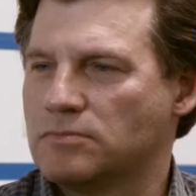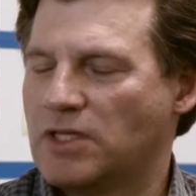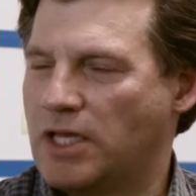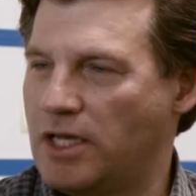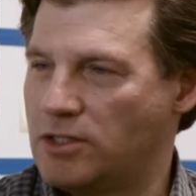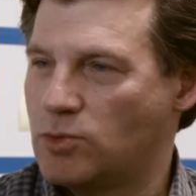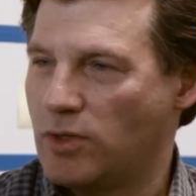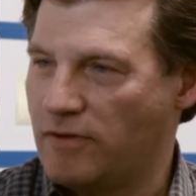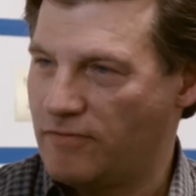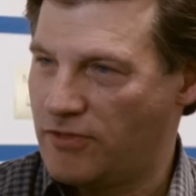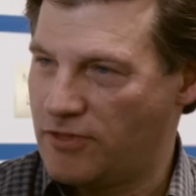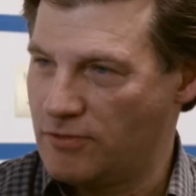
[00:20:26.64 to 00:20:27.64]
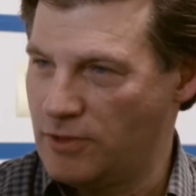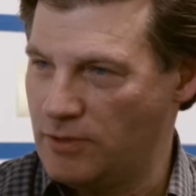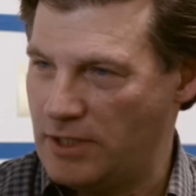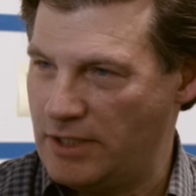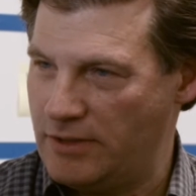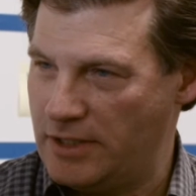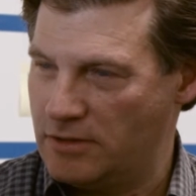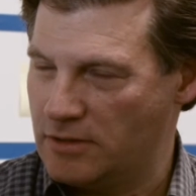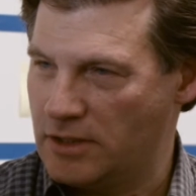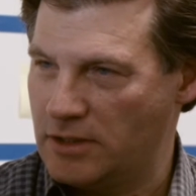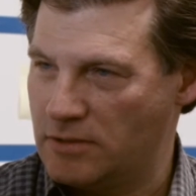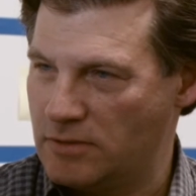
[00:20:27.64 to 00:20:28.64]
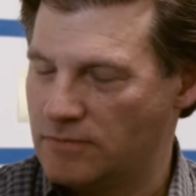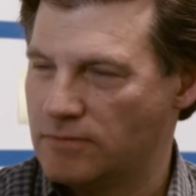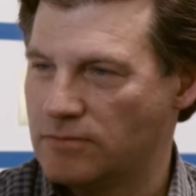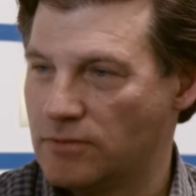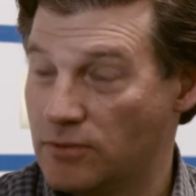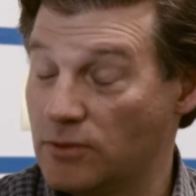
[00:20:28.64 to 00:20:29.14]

of now has become the LMS through life.